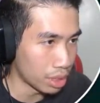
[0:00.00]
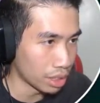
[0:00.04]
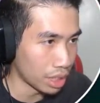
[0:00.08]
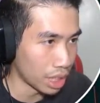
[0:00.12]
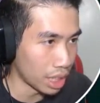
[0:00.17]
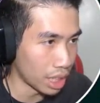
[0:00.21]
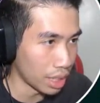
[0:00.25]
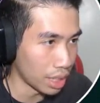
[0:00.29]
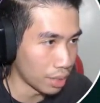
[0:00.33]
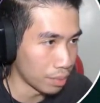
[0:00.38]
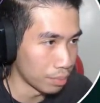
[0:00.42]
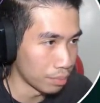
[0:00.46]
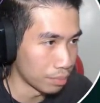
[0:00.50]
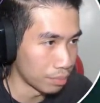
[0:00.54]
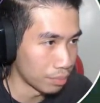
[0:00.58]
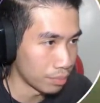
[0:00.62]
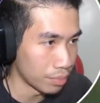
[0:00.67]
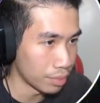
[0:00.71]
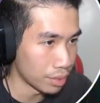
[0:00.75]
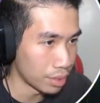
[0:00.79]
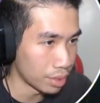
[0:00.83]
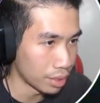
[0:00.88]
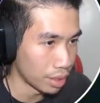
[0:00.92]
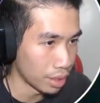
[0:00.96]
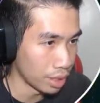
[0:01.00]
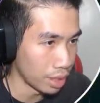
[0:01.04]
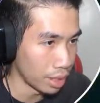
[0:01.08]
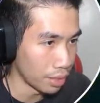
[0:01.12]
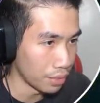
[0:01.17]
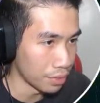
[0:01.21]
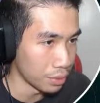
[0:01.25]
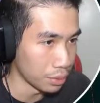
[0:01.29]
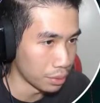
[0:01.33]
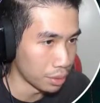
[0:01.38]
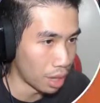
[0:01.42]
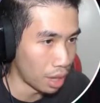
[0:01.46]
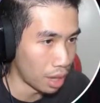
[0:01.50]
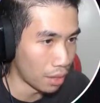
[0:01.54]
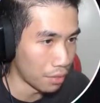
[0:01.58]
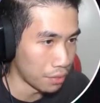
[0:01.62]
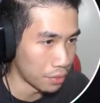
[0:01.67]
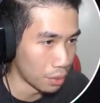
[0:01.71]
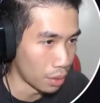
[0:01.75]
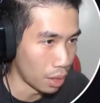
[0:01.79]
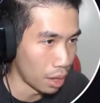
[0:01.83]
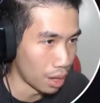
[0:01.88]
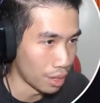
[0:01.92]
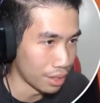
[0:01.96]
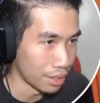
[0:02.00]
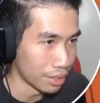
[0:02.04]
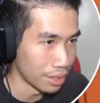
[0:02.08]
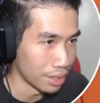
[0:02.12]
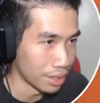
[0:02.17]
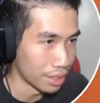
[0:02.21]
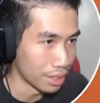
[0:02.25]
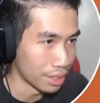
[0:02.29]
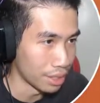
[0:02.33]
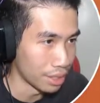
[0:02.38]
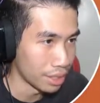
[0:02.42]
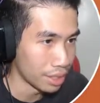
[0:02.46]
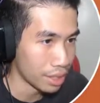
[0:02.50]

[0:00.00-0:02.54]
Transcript: game. Oh, I feel I feel honored.